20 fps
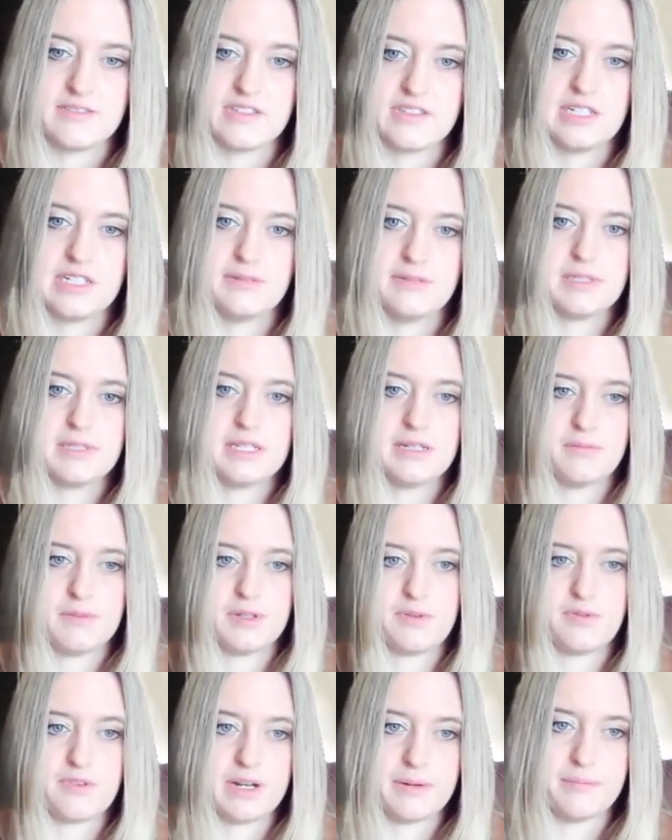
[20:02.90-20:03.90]
of sleep, same with
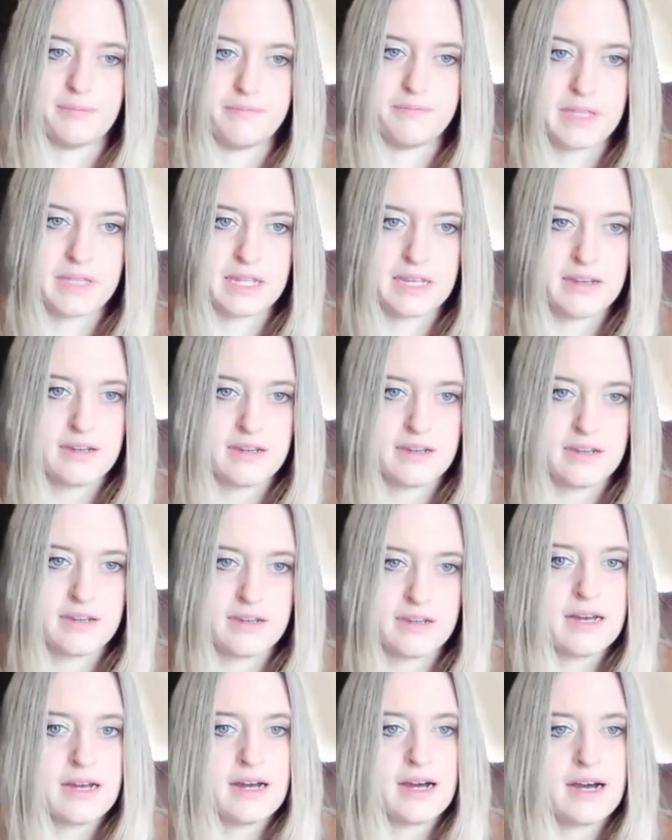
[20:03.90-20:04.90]
REM.
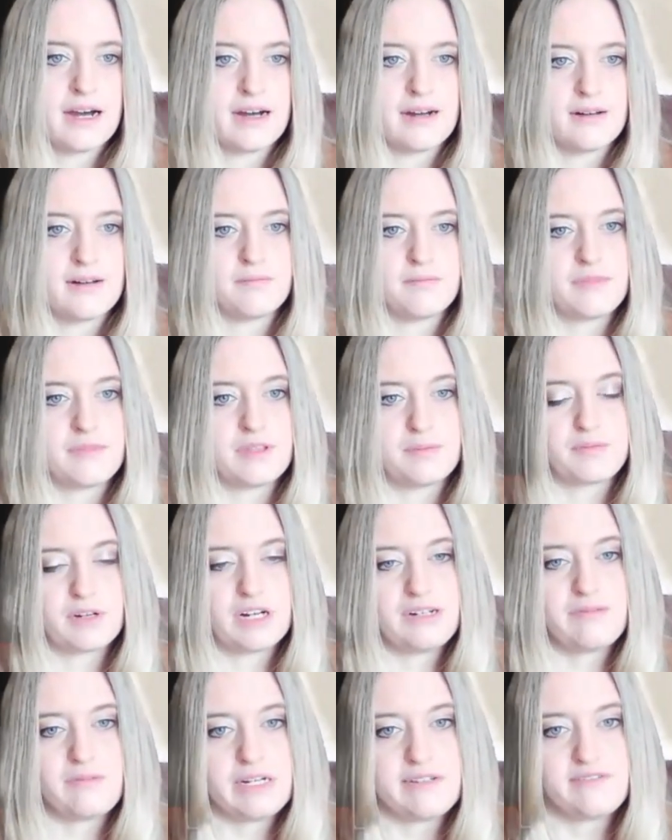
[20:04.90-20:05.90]
The
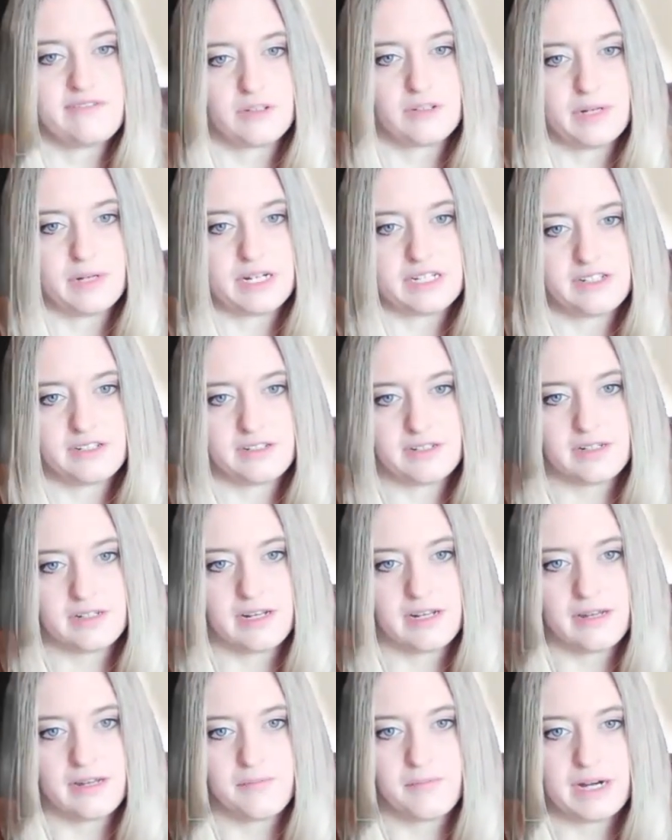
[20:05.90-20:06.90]
brain waves are
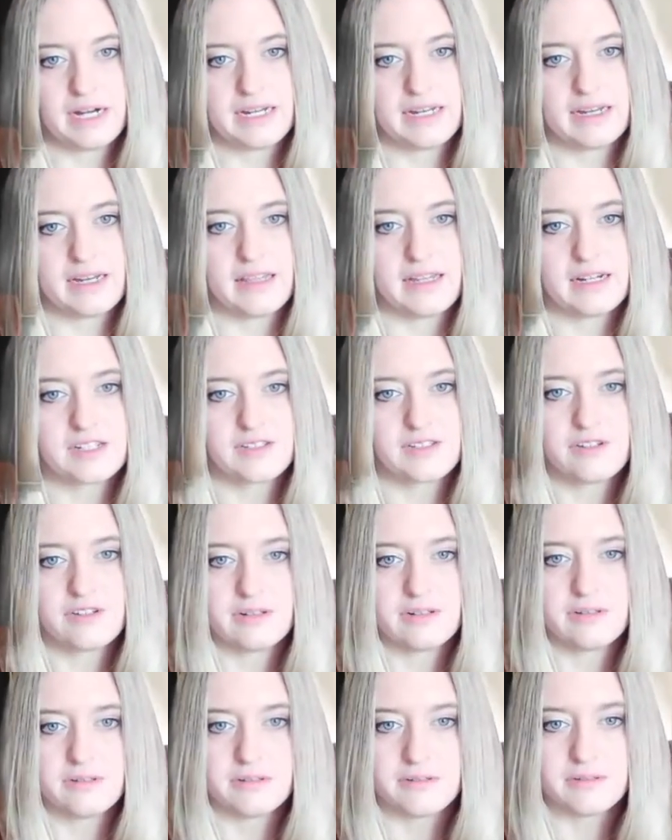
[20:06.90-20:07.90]
measured by
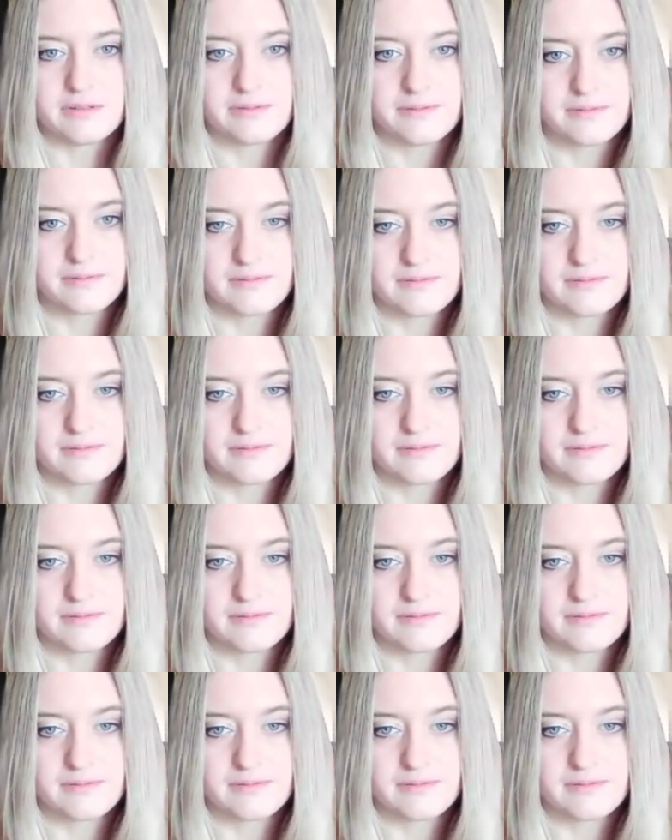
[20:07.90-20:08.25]
electromagnetic